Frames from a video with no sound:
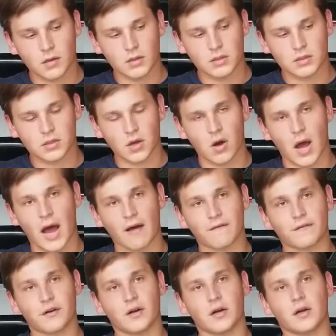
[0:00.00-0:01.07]
So
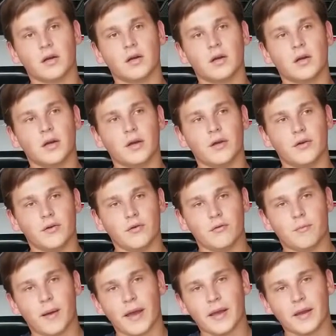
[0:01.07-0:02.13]
after you
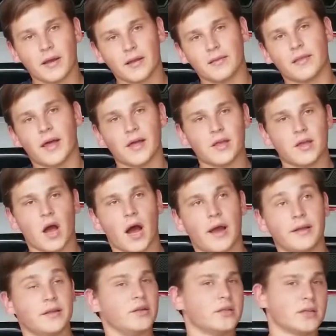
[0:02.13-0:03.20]
paint it, then I
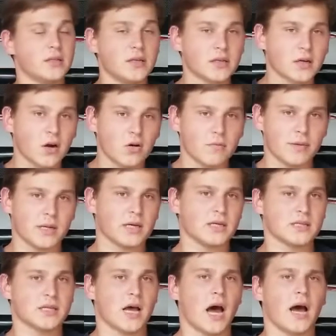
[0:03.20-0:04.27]
did clear coat
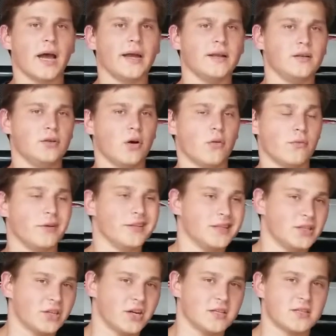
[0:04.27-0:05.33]
because I don't really
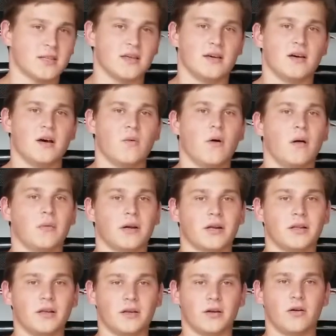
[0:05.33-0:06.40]
trust the Walmart
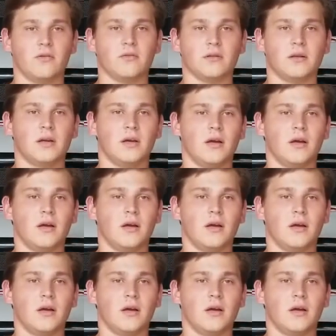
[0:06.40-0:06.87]
clear coat